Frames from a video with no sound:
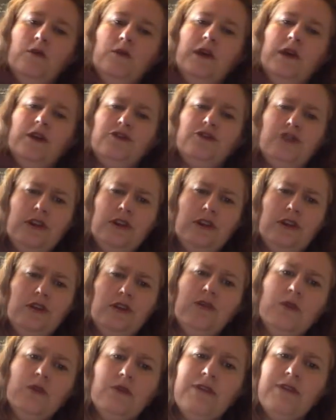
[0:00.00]
well, she didn't
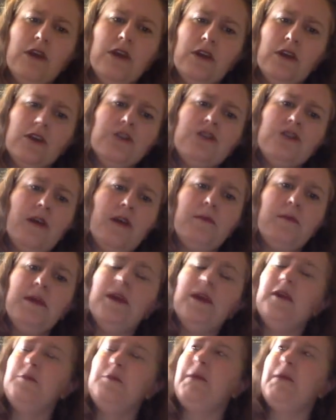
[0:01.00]
do a very good job,
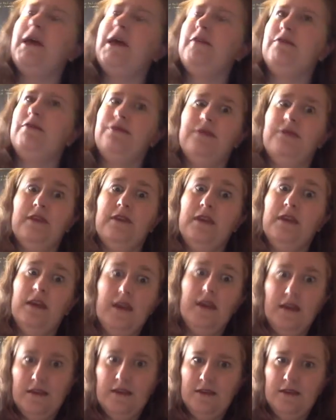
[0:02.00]
but
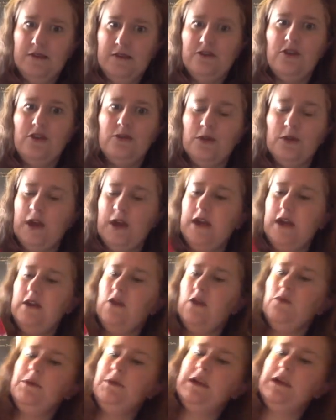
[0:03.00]
shows what I
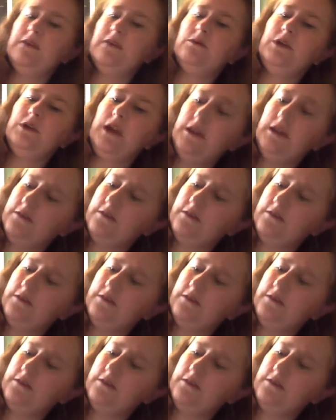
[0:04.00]
know, because when I